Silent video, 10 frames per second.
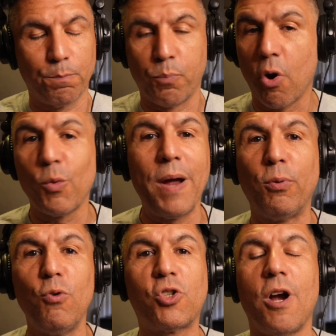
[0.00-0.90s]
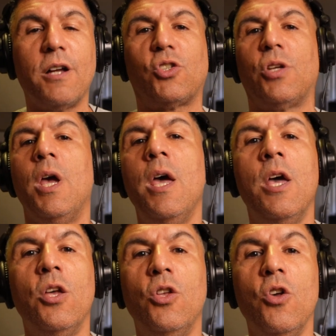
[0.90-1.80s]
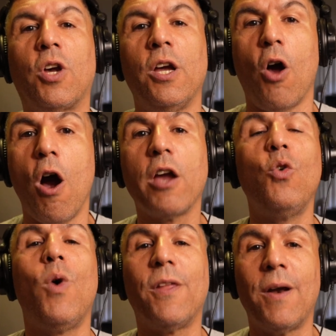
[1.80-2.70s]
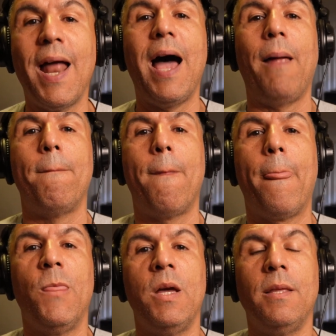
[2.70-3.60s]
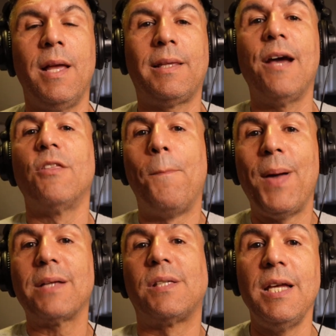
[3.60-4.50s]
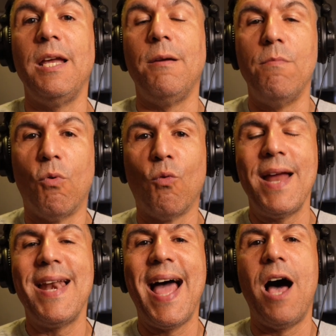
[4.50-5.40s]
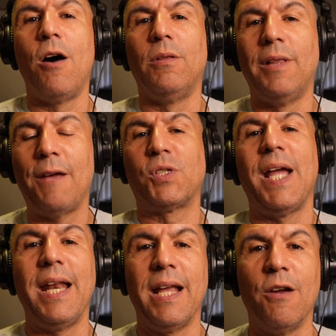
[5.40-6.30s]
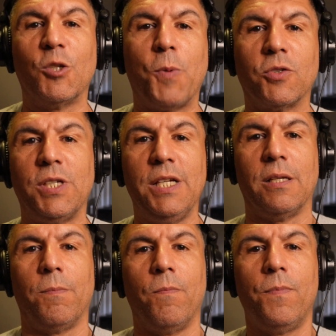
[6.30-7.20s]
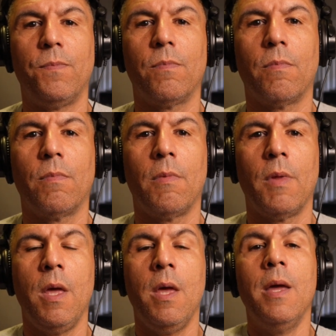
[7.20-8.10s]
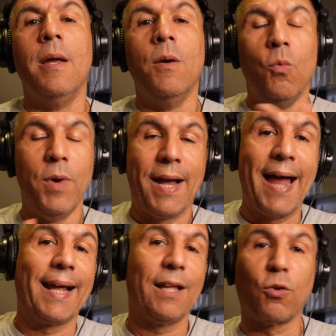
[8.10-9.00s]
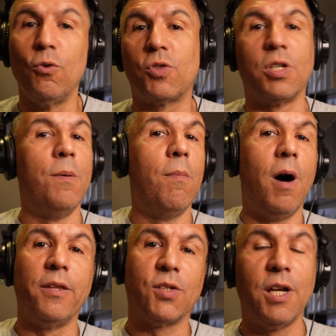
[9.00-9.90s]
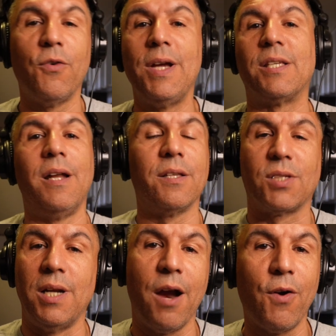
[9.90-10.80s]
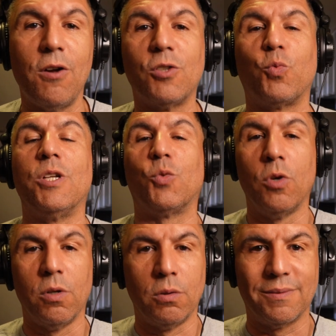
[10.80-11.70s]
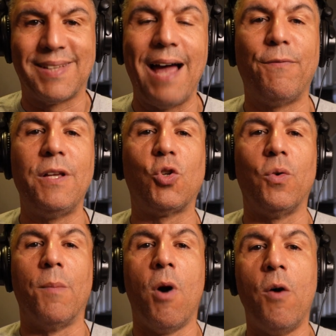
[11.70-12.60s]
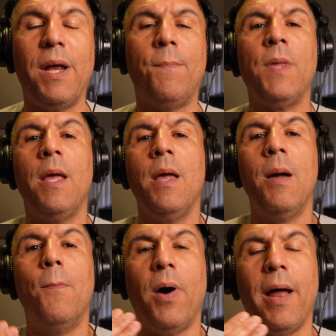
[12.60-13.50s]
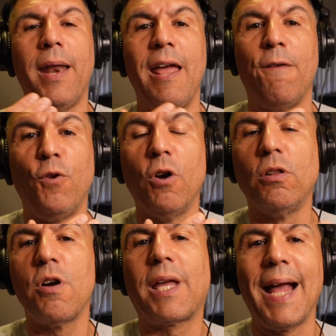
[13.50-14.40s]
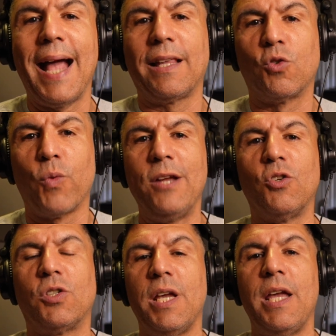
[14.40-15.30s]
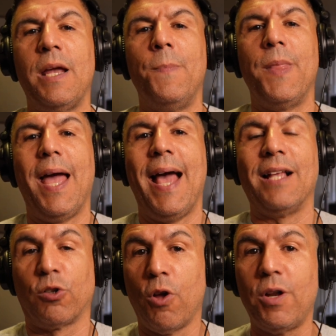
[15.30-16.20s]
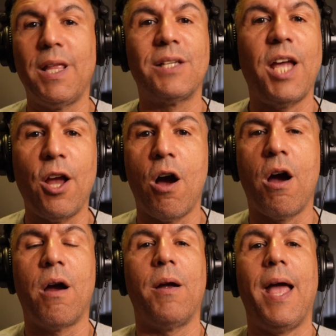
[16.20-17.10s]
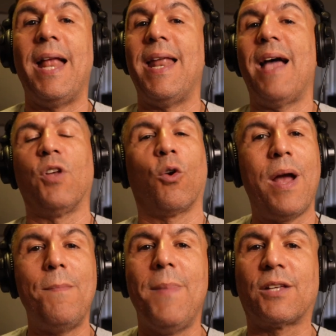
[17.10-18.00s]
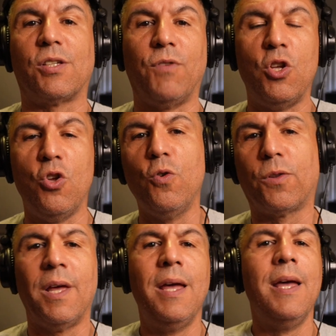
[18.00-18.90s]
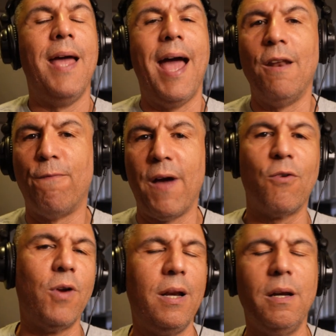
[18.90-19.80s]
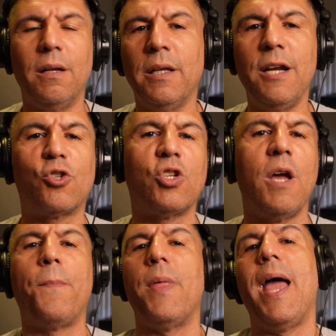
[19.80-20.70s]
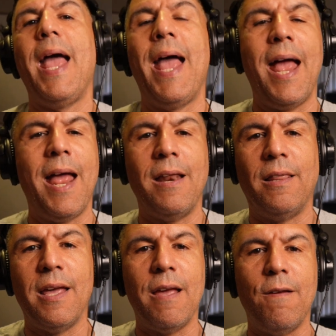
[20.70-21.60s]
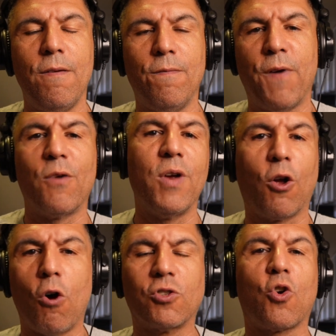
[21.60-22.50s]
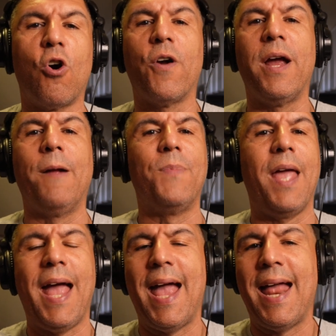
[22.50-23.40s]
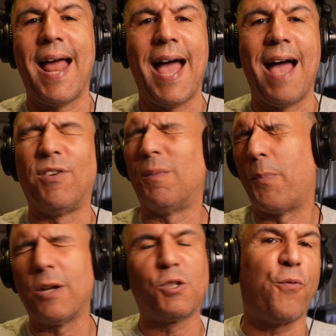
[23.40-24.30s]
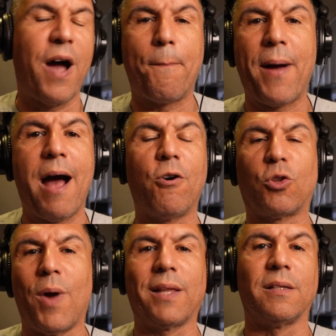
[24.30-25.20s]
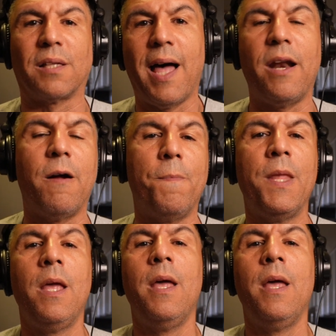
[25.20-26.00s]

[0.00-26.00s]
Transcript: Broadway Blue Shirts. You could argue whether or not that they're the best team right now left standing here in this postseason. We got to get through some other series and other scenarios, which we'll dive into in a moment. But if you're looking at this Ranger team, as loaded as they are, and they have the great mix of the youth and the veteran leadership and the veteran goal scoring, and have a bunch of firepower throughout this lineup,